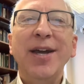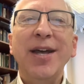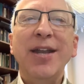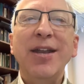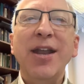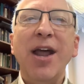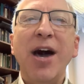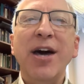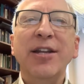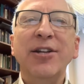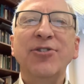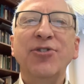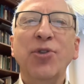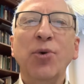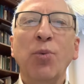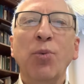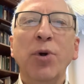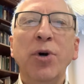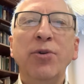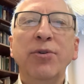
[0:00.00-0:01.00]
Not as the
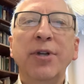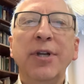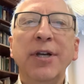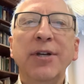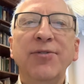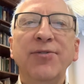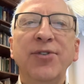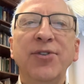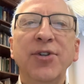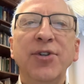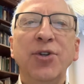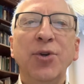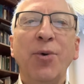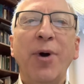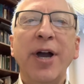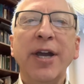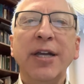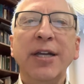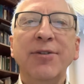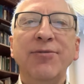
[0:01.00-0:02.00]
world gives do
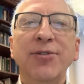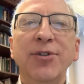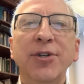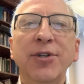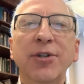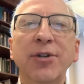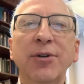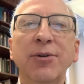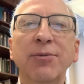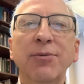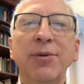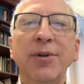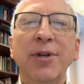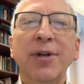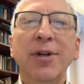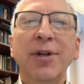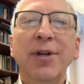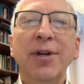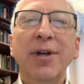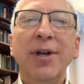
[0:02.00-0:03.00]
I give to you.
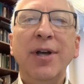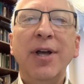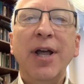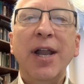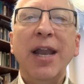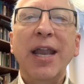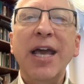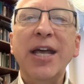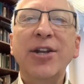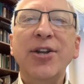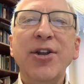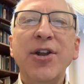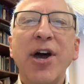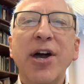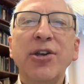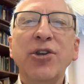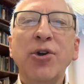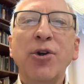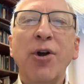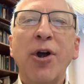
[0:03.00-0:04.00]
Let
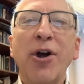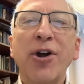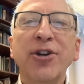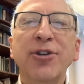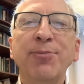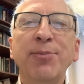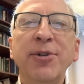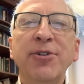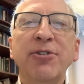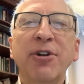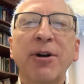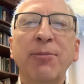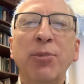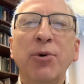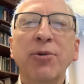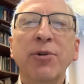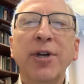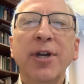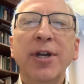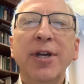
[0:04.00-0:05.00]
not your hearts be
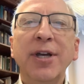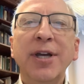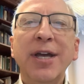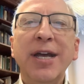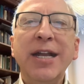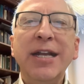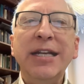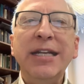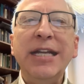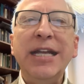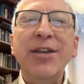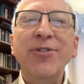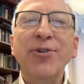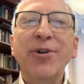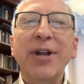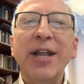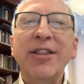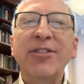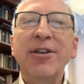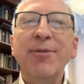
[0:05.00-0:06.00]
troubled,
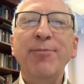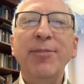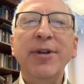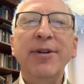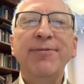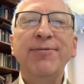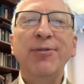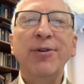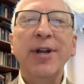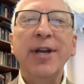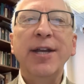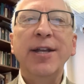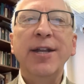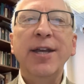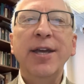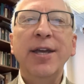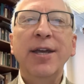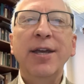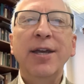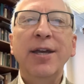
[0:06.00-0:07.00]
neither let them be
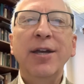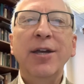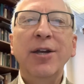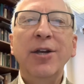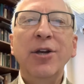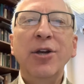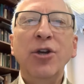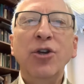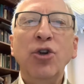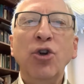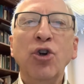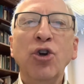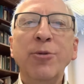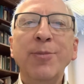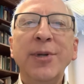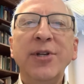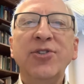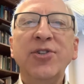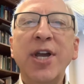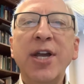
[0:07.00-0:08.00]
afraid. You heard
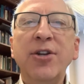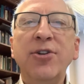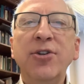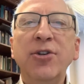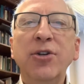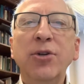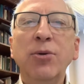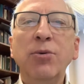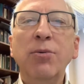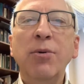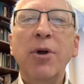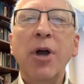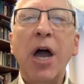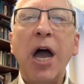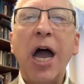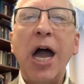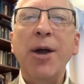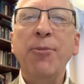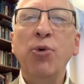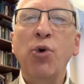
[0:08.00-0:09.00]
me say to you,
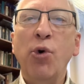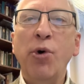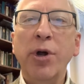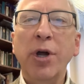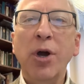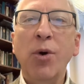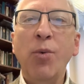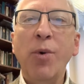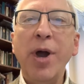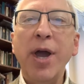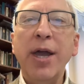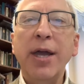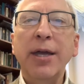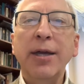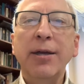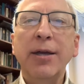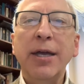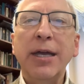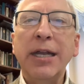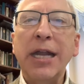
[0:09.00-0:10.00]
I am going
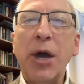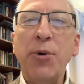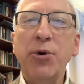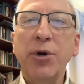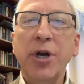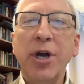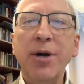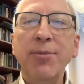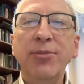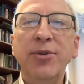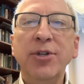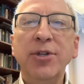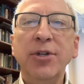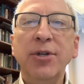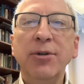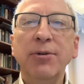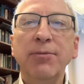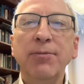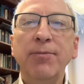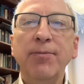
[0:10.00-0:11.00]
away, and I will come to
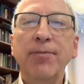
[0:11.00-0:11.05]
you.